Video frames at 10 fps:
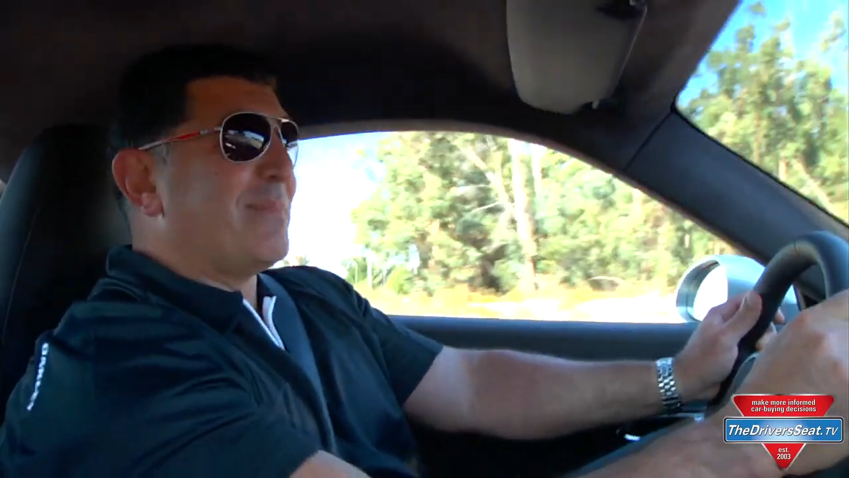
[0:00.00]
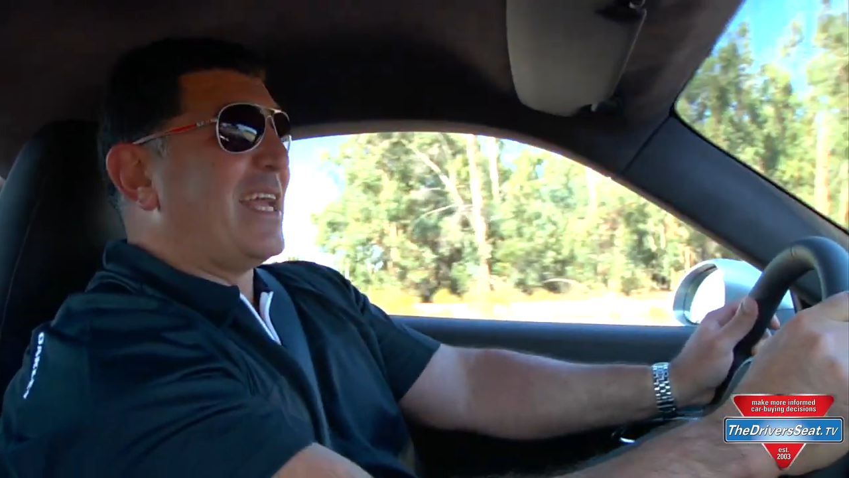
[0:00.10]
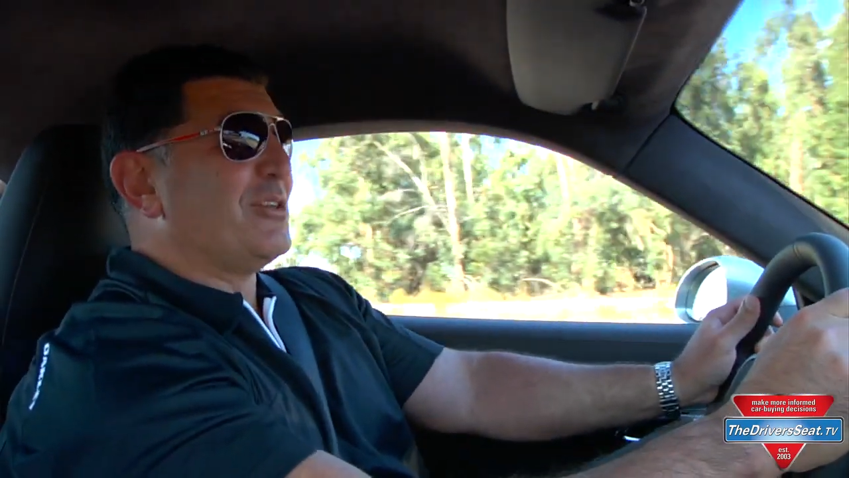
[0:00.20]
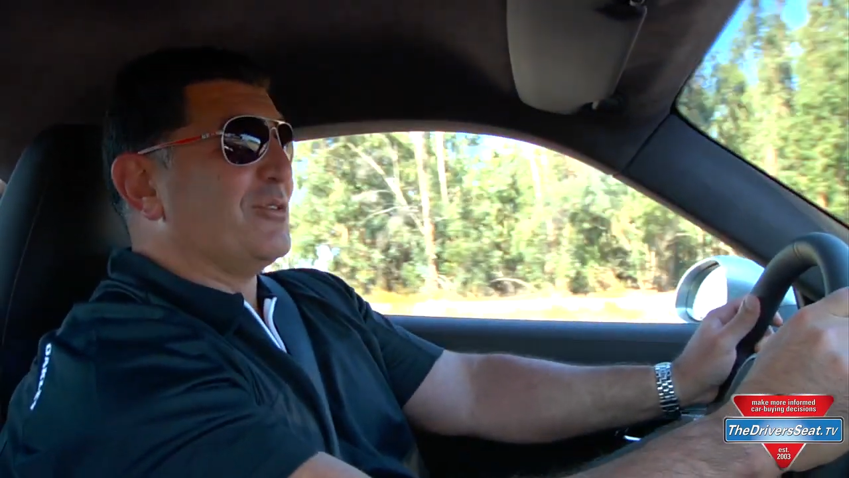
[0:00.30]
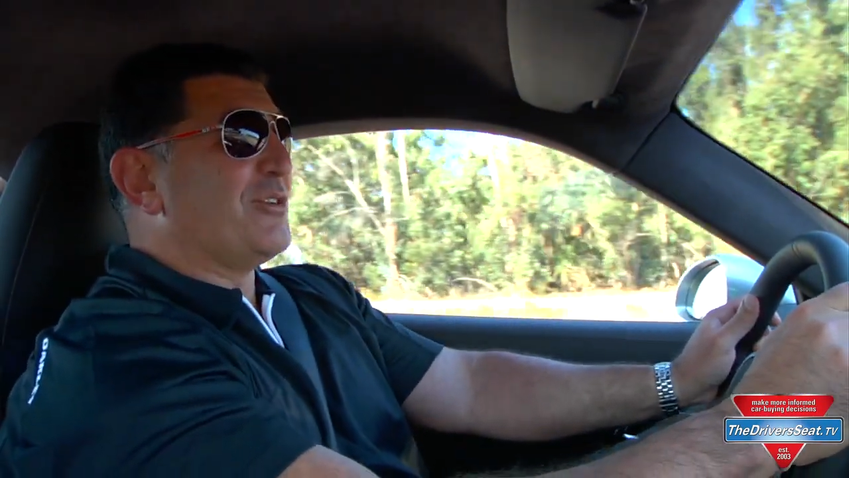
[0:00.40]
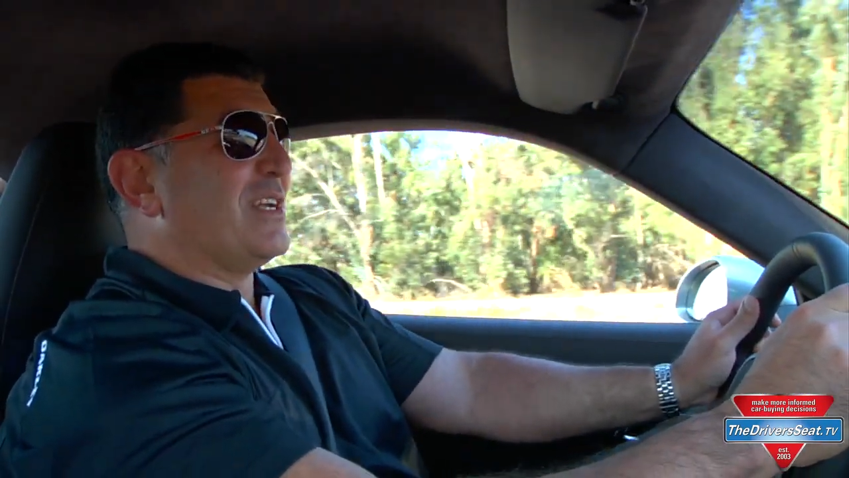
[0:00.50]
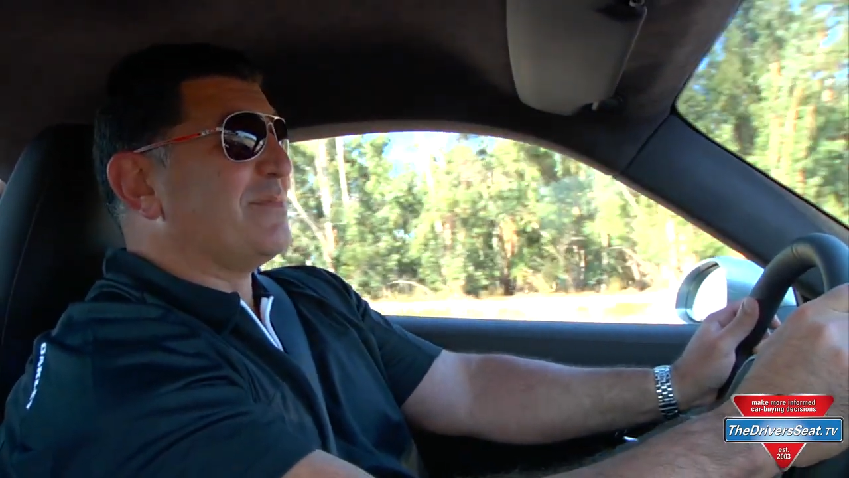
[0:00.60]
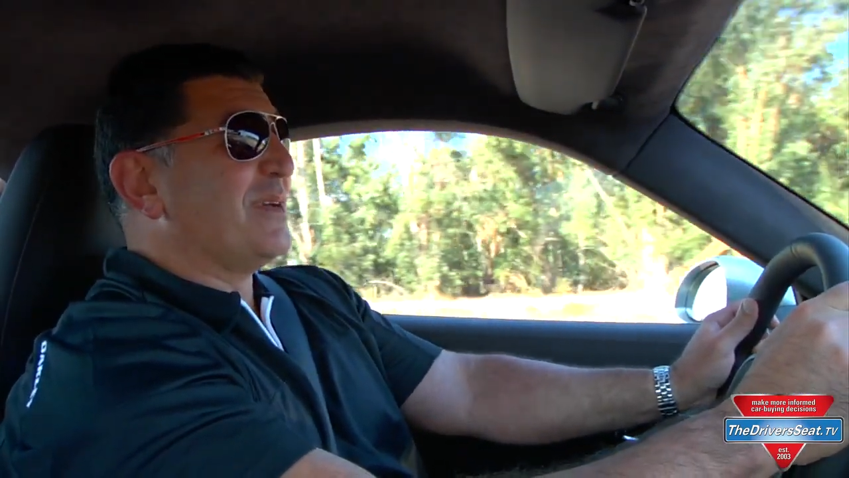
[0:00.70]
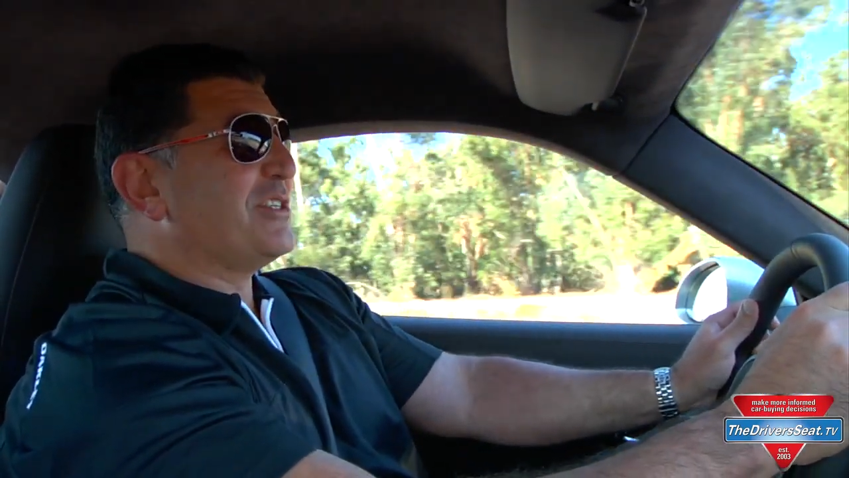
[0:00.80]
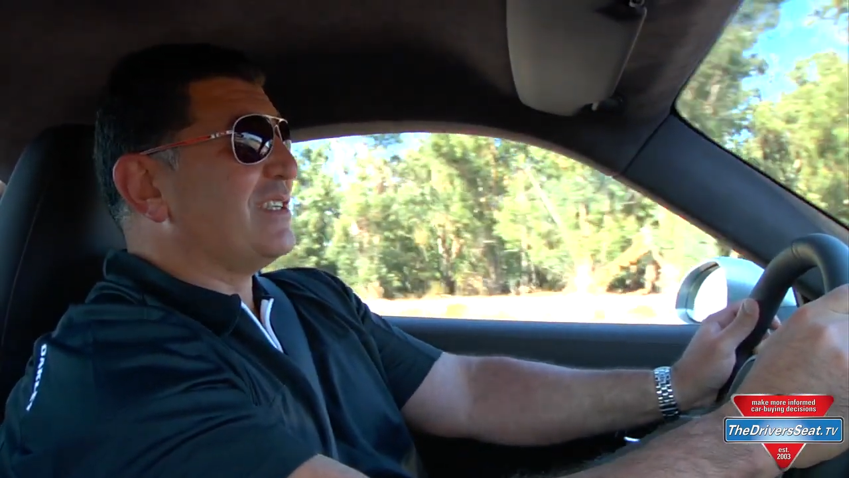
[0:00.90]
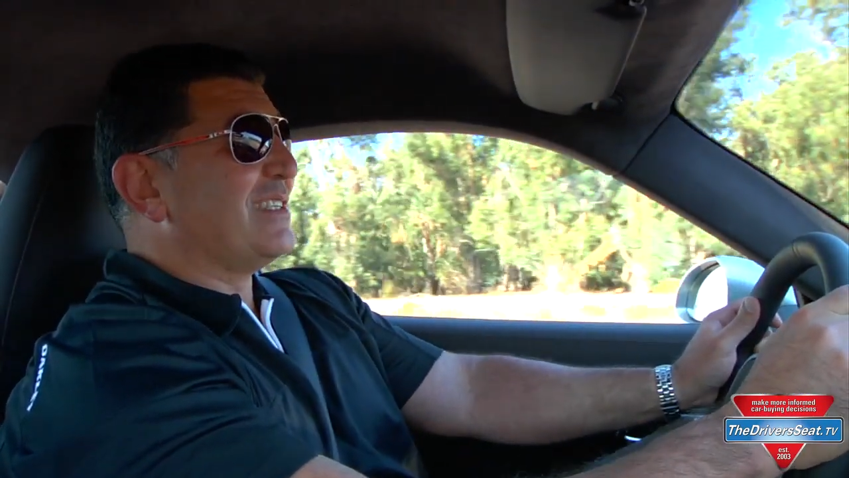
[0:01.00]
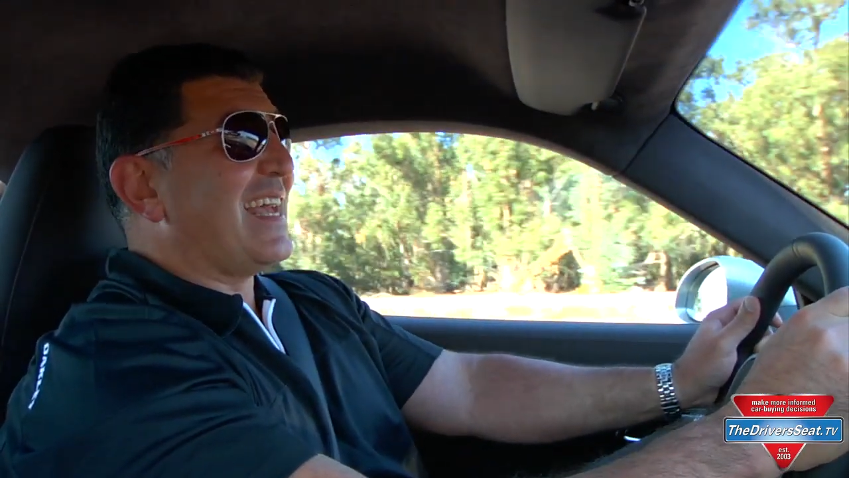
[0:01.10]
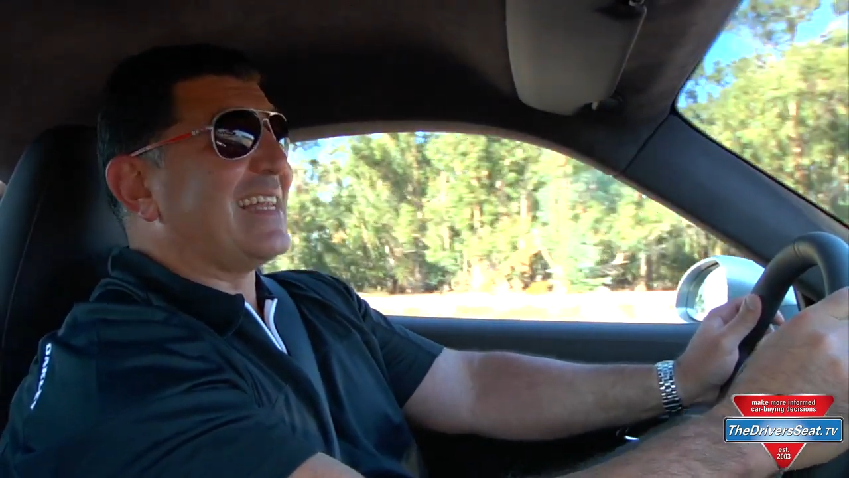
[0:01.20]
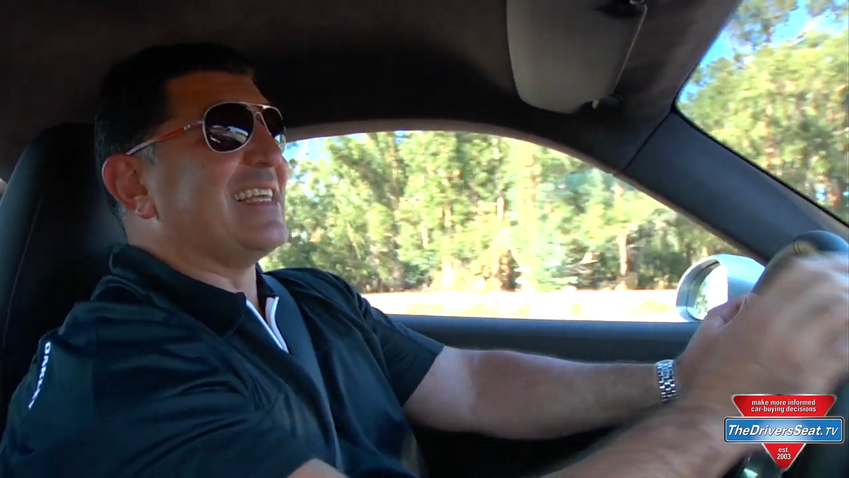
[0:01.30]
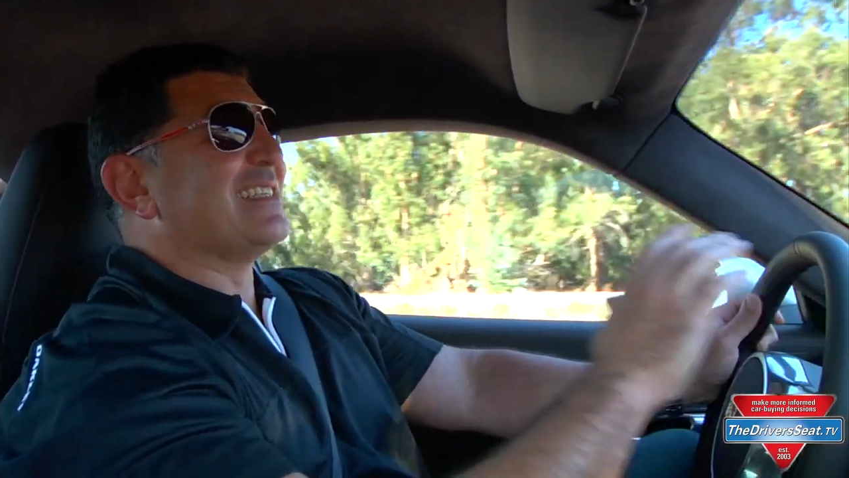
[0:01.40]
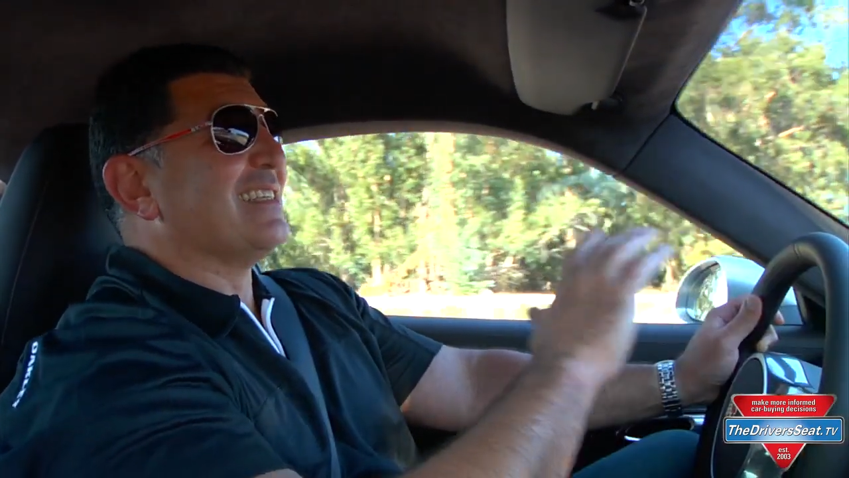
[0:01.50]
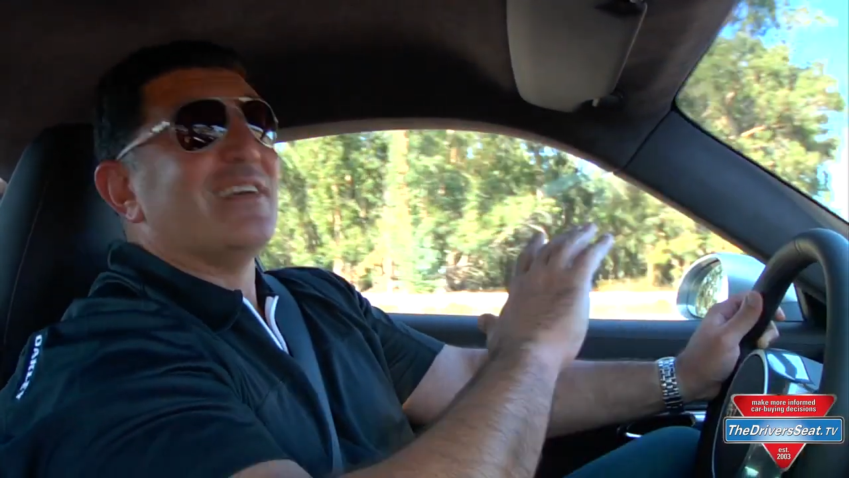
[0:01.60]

manual transmission that is